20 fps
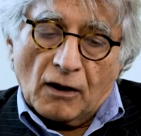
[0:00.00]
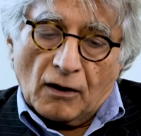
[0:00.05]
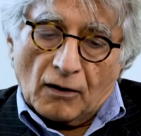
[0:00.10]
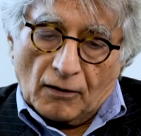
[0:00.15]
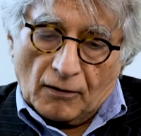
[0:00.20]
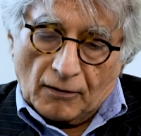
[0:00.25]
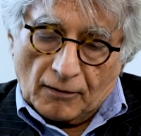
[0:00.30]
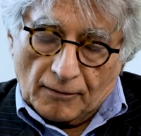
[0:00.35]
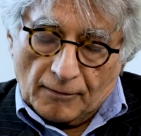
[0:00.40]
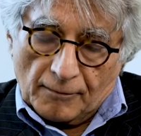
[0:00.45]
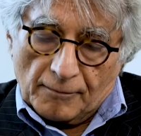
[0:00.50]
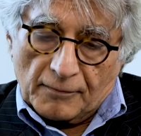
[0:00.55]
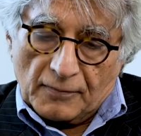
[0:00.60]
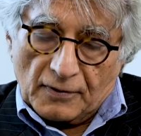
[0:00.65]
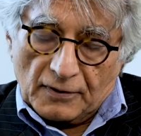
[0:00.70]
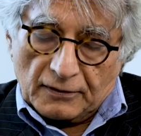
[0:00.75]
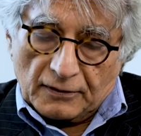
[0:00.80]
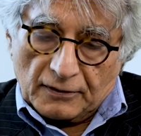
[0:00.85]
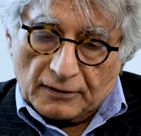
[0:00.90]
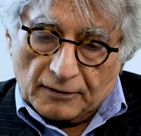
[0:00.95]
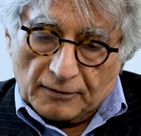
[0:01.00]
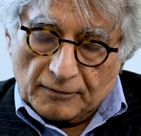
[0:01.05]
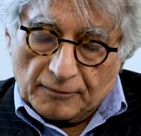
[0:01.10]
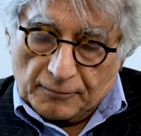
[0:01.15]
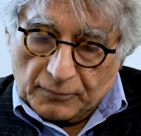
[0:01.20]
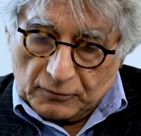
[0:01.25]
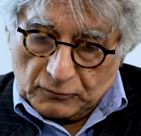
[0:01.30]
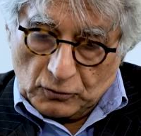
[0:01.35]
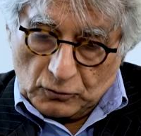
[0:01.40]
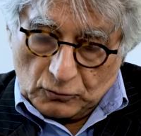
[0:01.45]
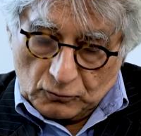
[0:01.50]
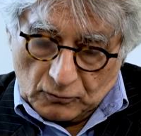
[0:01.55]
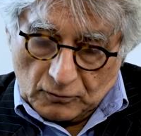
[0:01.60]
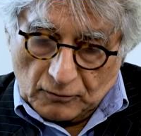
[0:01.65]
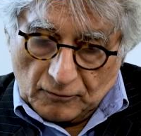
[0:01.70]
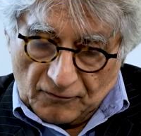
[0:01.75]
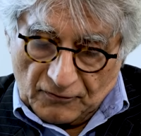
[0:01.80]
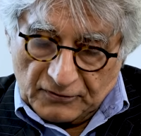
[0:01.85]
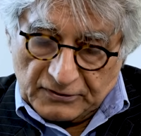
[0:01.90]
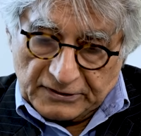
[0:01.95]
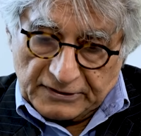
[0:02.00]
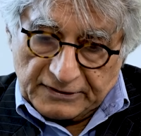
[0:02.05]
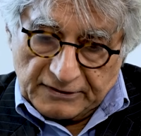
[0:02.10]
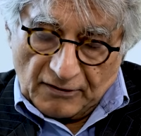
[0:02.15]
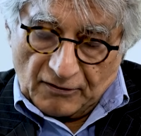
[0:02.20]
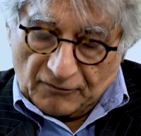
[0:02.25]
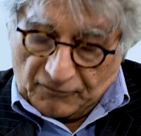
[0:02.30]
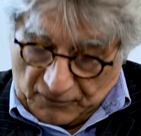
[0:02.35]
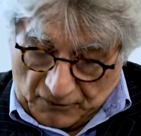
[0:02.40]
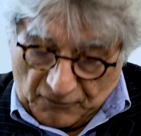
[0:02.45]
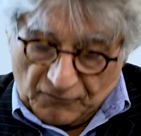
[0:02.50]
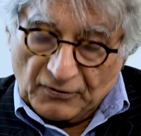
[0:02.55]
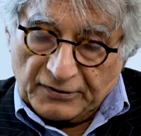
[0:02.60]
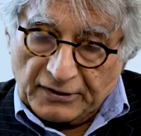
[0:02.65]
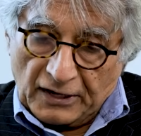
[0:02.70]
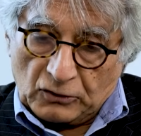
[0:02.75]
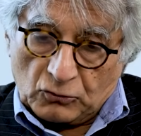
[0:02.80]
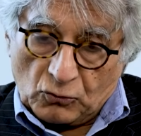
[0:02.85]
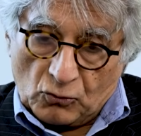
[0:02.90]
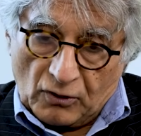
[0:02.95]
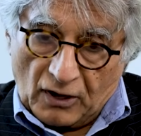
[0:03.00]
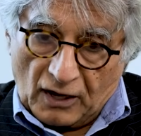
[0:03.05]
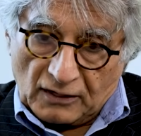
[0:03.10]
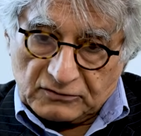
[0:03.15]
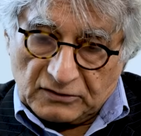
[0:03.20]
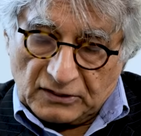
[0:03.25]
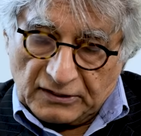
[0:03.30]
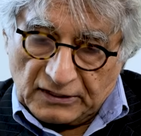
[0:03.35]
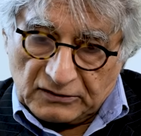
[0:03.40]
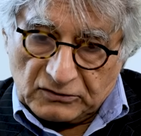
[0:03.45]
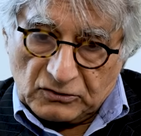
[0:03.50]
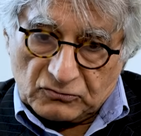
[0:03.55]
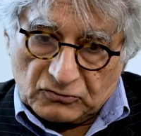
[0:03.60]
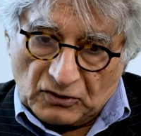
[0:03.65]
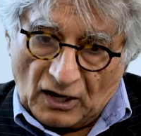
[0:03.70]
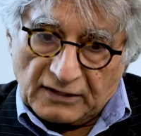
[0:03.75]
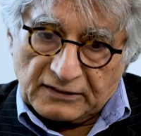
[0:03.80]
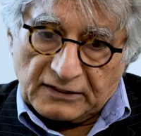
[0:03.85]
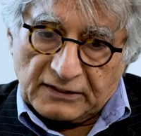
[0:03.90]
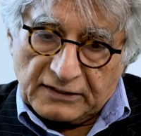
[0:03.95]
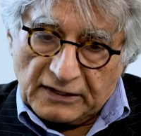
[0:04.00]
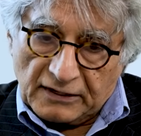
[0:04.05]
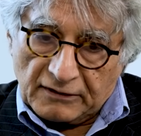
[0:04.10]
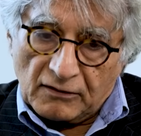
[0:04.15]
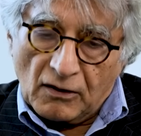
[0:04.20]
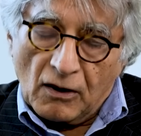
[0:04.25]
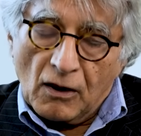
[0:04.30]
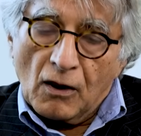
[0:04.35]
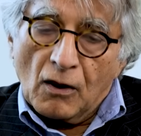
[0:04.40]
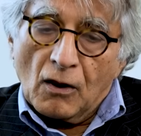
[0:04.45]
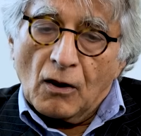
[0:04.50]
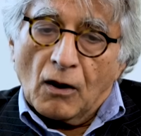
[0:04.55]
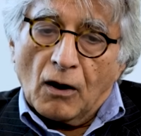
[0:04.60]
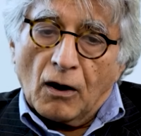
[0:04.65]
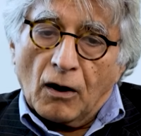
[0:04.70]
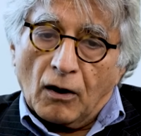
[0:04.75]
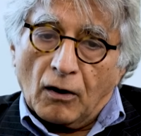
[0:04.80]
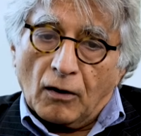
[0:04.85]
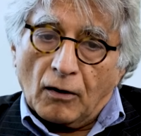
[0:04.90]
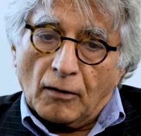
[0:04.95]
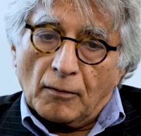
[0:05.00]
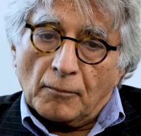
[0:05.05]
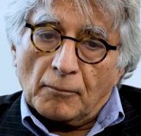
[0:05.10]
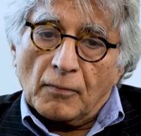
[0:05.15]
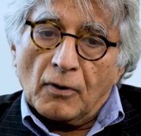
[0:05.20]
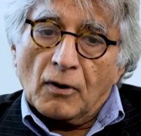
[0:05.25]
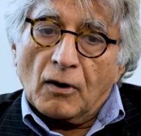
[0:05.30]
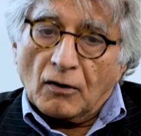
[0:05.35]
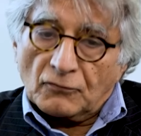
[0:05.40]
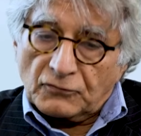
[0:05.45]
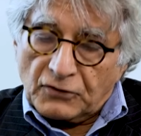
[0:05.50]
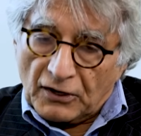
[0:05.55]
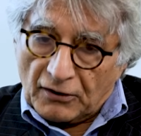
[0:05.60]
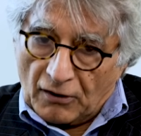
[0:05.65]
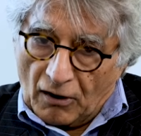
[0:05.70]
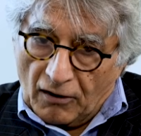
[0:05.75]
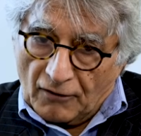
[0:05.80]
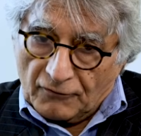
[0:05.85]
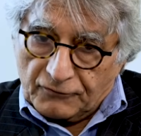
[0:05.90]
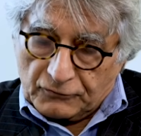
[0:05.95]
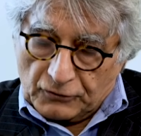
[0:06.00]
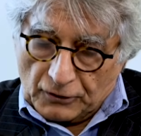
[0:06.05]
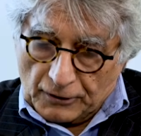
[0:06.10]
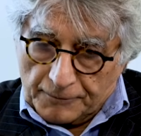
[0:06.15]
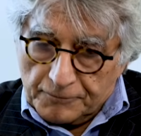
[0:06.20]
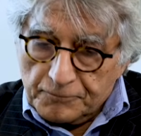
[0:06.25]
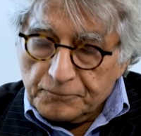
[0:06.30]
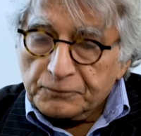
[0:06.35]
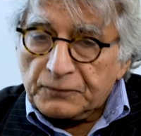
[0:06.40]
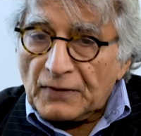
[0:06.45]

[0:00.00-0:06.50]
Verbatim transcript: um, uh, the, the uh, venetoclax and azacitidine um, thereafter.